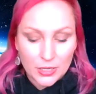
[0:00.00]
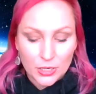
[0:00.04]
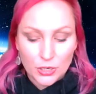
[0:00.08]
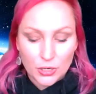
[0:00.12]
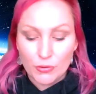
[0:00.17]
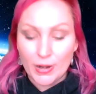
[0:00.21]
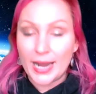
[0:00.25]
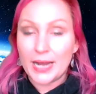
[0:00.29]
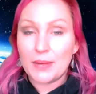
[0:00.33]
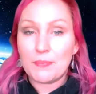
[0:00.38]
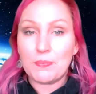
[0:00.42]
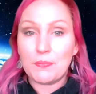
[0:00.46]

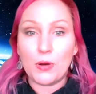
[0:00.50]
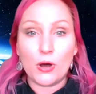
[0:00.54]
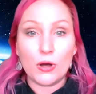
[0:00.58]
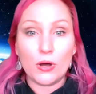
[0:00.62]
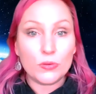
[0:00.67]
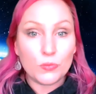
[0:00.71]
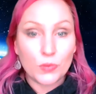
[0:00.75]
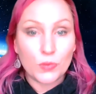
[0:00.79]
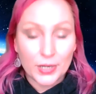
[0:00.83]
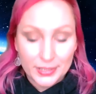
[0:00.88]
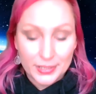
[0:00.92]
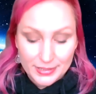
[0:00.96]

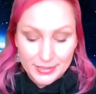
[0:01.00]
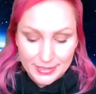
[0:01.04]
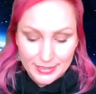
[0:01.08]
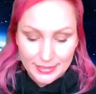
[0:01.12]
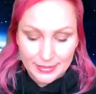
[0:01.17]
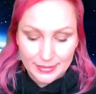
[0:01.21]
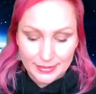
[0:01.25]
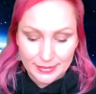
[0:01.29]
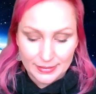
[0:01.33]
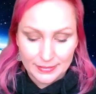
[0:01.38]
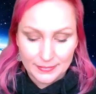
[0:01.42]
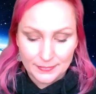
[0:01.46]
Crackpot
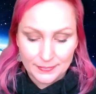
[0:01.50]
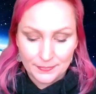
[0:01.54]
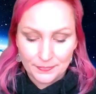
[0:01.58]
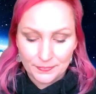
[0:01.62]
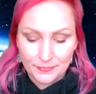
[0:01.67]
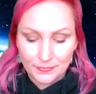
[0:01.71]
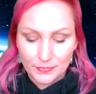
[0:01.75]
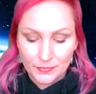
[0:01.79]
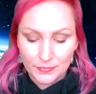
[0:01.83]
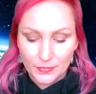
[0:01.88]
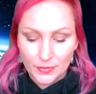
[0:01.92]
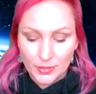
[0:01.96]
wondered
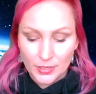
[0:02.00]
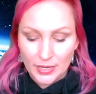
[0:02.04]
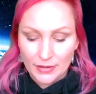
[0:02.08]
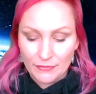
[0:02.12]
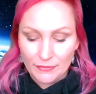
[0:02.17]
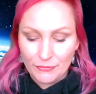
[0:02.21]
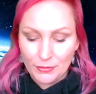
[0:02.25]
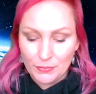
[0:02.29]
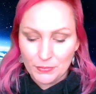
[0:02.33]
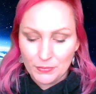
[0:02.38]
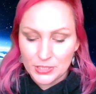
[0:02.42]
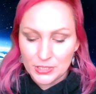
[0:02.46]

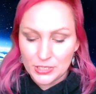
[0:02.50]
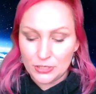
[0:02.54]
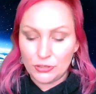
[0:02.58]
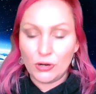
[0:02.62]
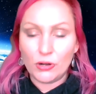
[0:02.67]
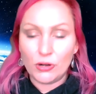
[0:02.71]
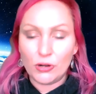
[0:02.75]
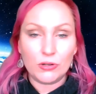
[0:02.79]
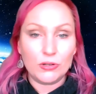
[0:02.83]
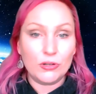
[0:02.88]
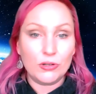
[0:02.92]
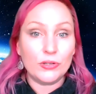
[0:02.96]
if it was a
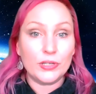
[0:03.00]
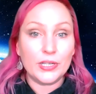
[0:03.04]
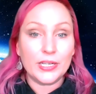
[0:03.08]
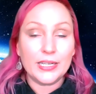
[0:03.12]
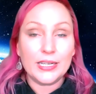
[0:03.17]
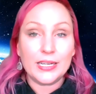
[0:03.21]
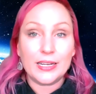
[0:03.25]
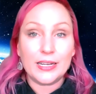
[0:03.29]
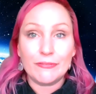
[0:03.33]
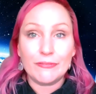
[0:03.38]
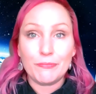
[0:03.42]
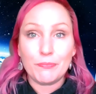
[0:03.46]
not good
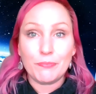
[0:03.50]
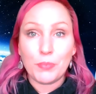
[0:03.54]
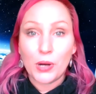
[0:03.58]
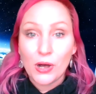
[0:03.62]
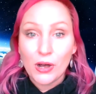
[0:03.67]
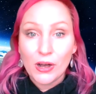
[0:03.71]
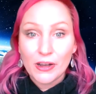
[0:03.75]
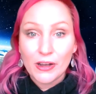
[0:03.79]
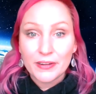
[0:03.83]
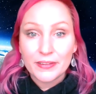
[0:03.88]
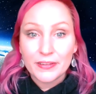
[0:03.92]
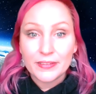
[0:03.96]
enough
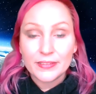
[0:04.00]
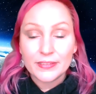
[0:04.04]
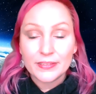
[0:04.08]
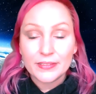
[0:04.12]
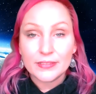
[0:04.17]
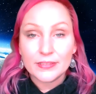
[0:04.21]
pot.